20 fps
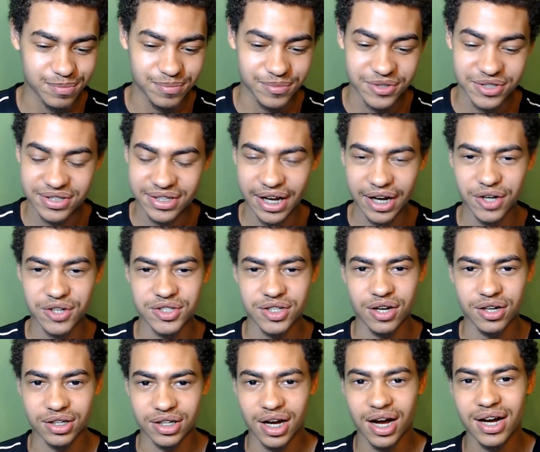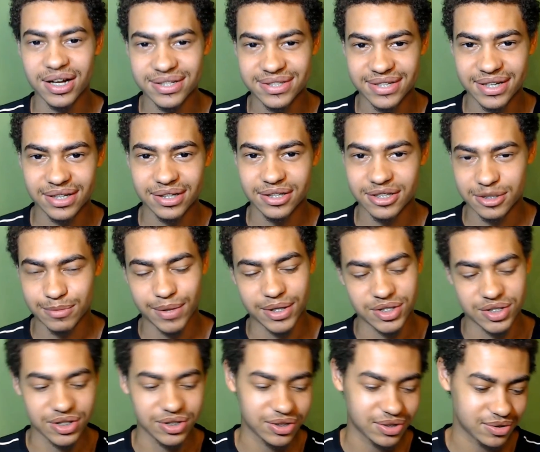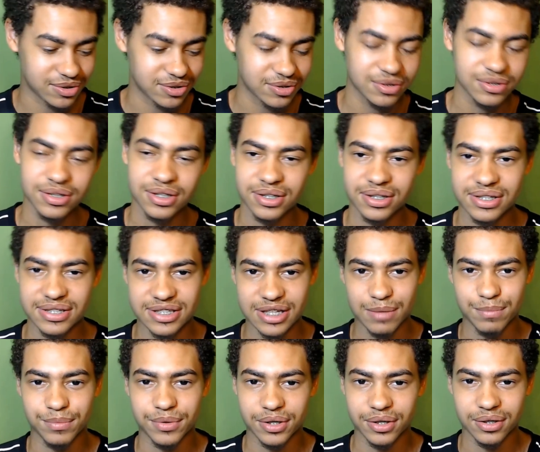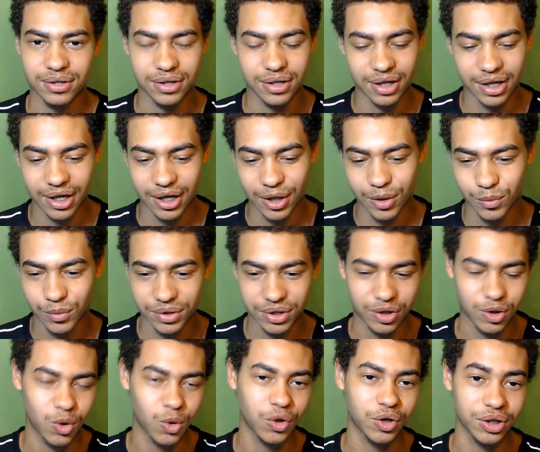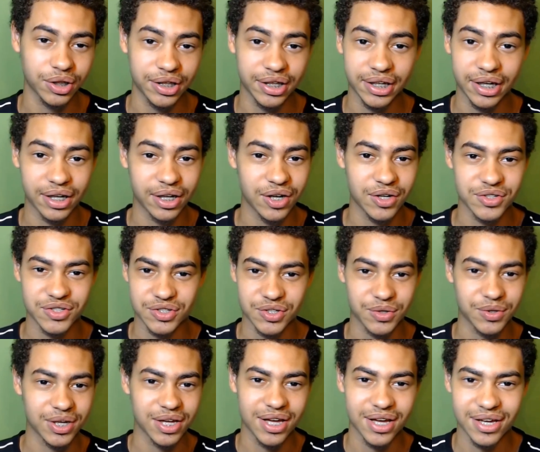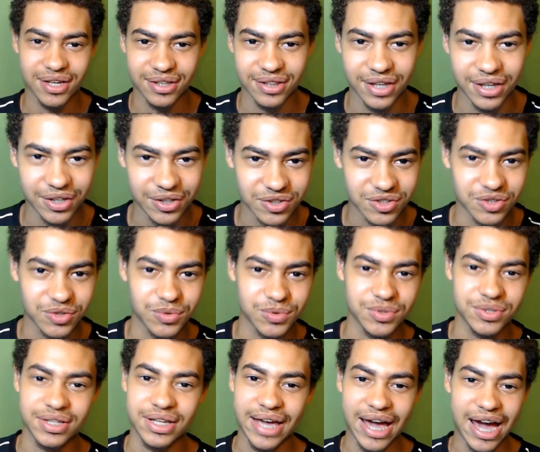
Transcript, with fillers: scarce on content, especially in December uh, with the core league and also Thank you to the